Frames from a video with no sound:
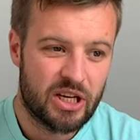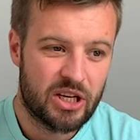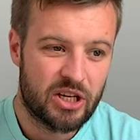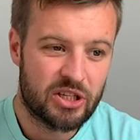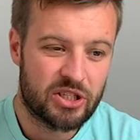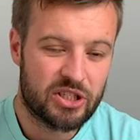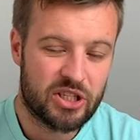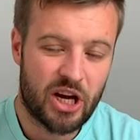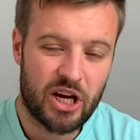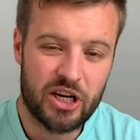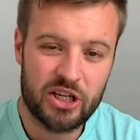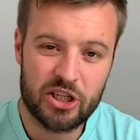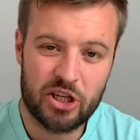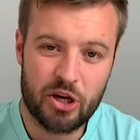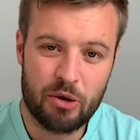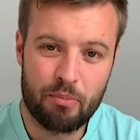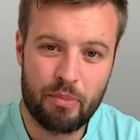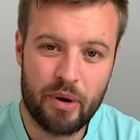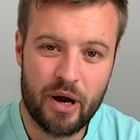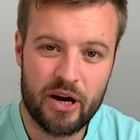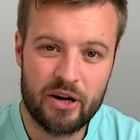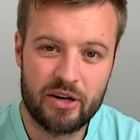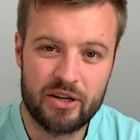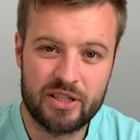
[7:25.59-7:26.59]
you're starting to
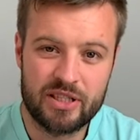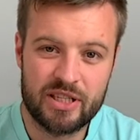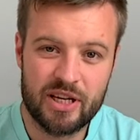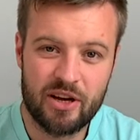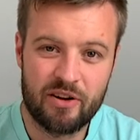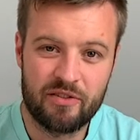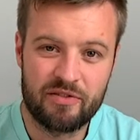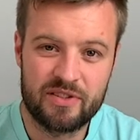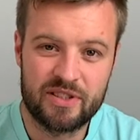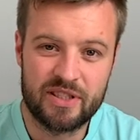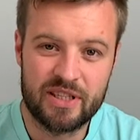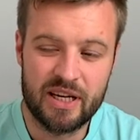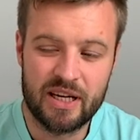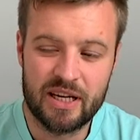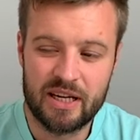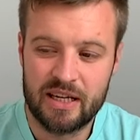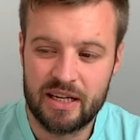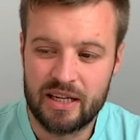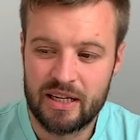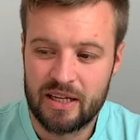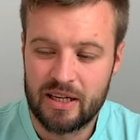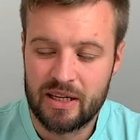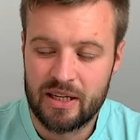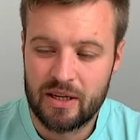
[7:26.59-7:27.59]
compare yourself to,
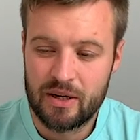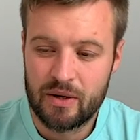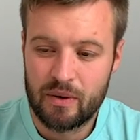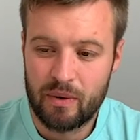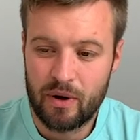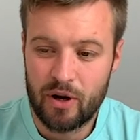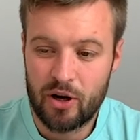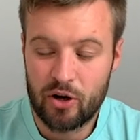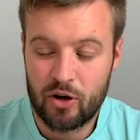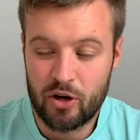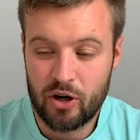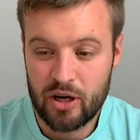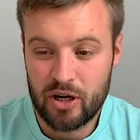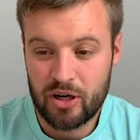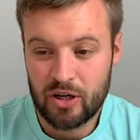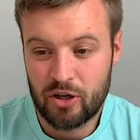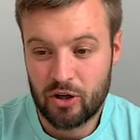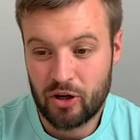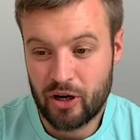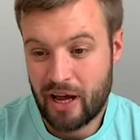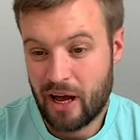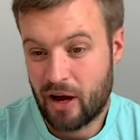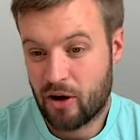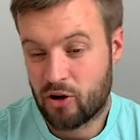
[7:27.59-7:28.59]
well, look,
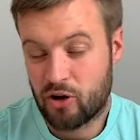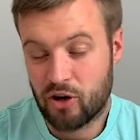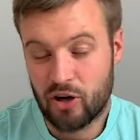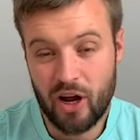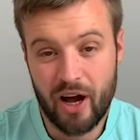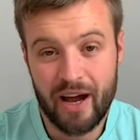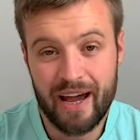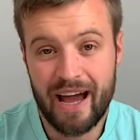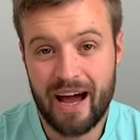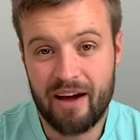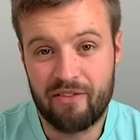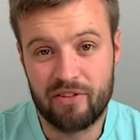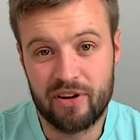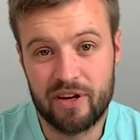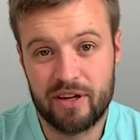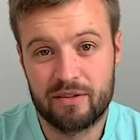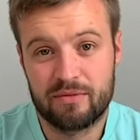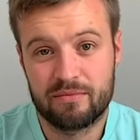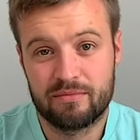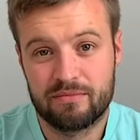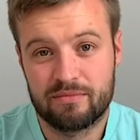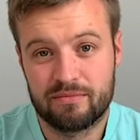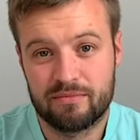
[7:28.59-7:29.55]
look how good I have it.